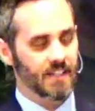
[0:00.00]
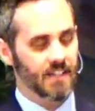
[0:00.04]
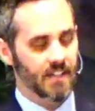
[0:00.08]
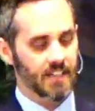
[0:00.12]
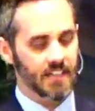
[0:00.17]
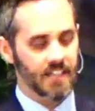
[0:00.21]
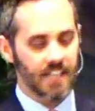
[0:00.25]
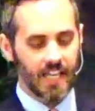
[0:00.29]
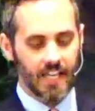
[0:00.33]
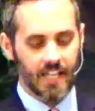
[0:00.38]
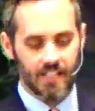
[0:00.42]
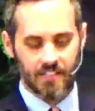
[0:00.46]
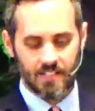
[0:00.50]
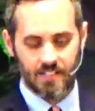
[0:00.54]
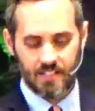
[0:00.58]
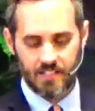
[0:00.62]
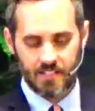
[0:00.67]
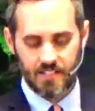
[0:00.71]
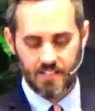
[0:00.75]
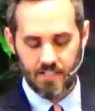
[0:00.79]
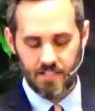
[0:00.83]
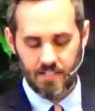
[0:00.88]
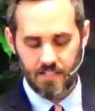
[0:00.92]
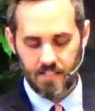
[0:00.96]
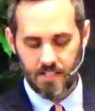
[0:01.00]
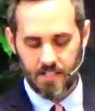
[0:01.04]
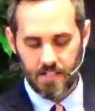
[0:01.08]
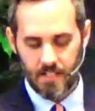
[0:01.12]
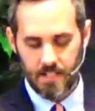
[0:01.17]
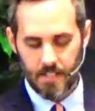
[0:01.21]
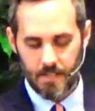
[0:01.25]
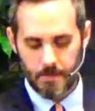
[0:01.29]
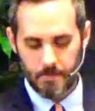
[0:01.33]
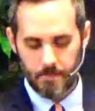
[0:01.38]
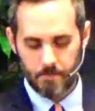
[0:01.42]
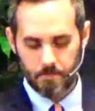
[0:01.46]
against
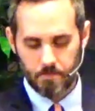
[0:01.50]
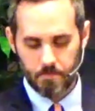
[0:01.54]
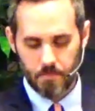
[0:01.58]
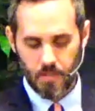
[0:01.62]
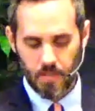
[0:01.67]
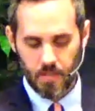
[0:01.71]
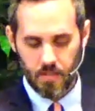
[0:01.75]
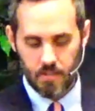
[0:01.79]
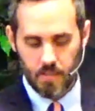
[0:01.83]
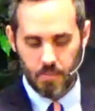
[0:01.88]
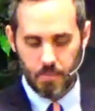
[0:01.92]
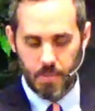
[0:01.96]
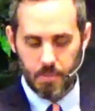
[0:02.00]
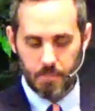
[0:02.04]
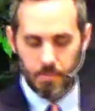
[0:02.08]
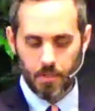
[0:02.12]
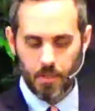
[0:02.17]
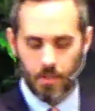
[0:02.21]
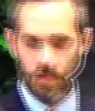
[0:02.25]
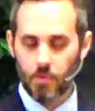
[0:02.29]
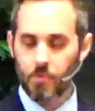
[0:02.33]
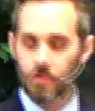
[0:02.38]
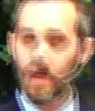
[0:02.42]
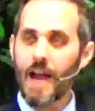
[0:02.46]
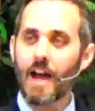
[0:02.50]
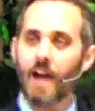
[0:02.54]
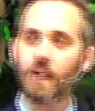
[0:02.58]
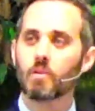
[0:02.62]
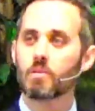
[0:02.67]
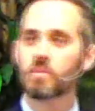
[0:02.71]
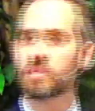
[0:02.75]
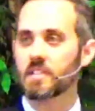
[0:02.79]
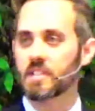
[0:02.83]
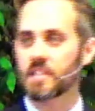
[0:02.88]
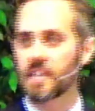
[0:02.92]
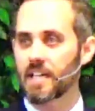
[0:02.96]
the people
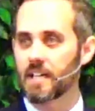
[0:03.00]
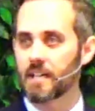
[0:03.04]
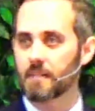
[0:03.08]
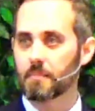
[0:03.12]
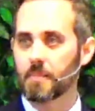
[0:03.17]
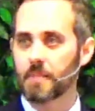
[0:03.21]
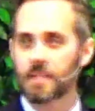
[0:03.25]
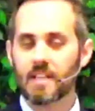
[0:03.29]
around them,